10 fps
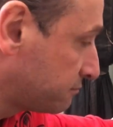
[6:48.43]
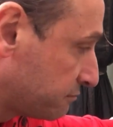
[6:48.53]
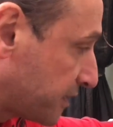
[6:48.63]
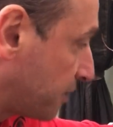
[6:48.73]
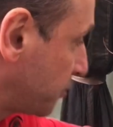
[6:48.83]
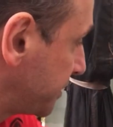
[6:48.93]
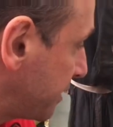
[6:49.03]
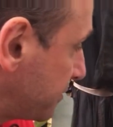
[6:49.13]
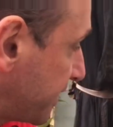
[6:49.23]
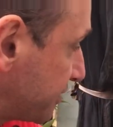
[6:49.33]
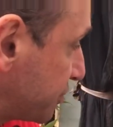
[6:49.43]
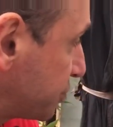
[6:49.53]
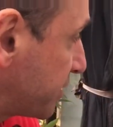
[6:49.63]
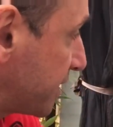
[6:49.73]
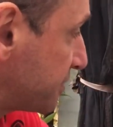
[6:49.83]
yeah, when you don't
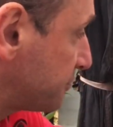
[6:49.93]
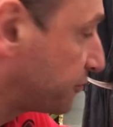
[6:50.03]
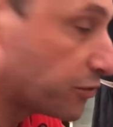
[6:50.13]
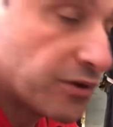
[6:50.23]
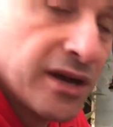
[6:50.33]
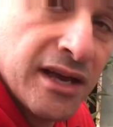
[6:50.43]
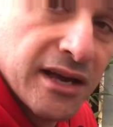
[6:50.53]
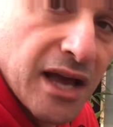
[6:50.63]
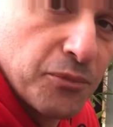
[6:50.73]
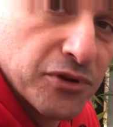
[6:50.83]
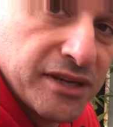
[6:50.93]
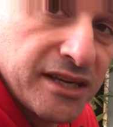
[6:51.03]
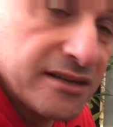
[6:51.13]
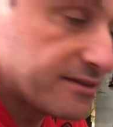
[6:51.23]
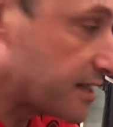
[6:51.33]
touch them for a couple of
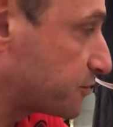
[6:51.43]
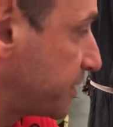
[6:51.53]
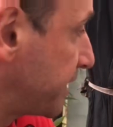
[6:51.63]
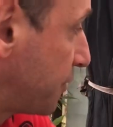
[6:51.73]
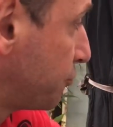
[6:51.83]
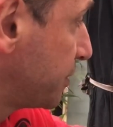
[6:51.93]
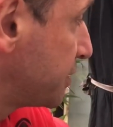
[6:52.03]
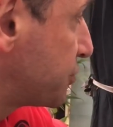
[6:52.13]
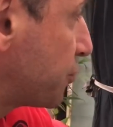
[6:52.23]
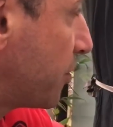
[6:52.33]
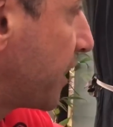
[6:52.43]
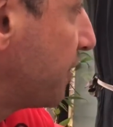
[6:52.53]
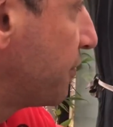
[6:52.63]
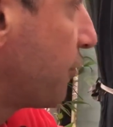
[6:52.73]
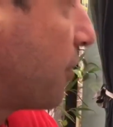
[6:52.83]
years, that's where you get really strong,
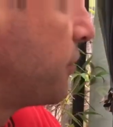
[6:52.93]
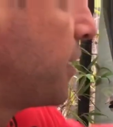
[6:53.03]
heavy growth.